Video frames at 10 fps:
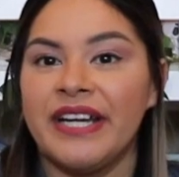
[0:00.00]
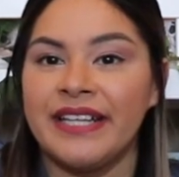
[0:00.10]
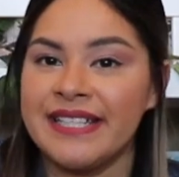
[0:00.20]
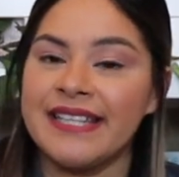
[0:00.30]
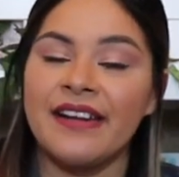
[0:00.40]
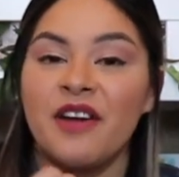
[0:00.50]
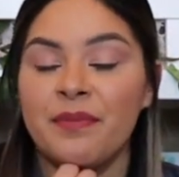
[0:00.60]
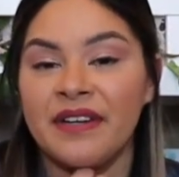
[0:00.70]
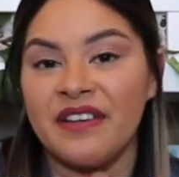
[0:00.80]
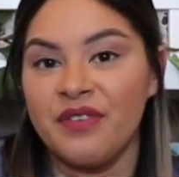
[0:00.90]
get it set up
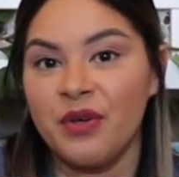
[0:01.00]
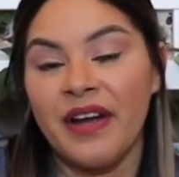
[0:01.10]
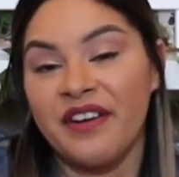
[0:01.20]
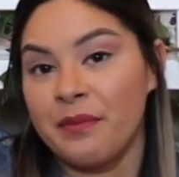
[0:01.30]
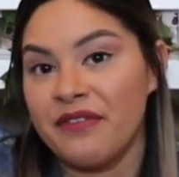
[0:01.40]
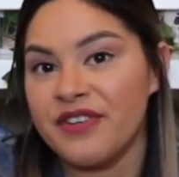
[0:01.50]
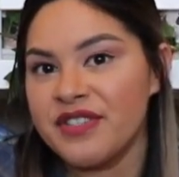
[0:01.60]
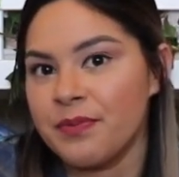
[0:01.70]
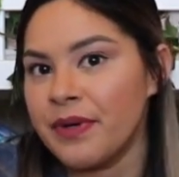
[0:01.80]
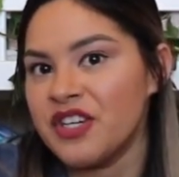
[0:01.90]
and give you kind of my
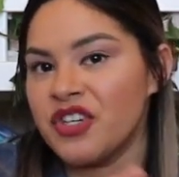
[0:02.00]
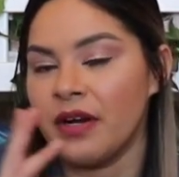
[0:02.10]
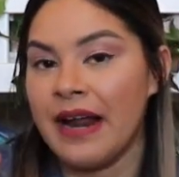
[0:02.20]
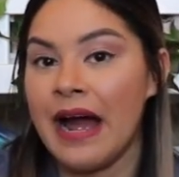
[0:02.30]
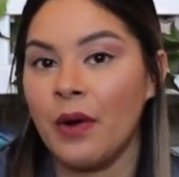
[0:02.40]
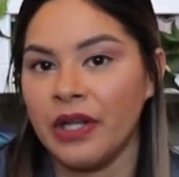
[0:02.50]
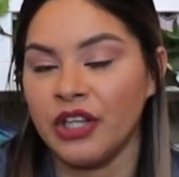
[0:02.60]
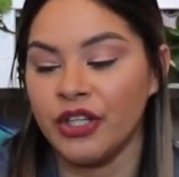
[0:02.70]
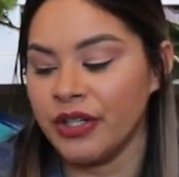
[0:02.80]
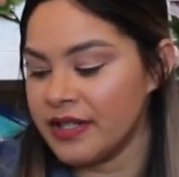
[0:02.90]
first impression on how it
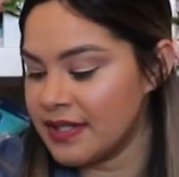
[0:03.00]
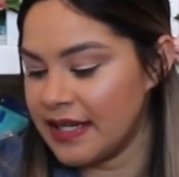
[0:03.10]
looks,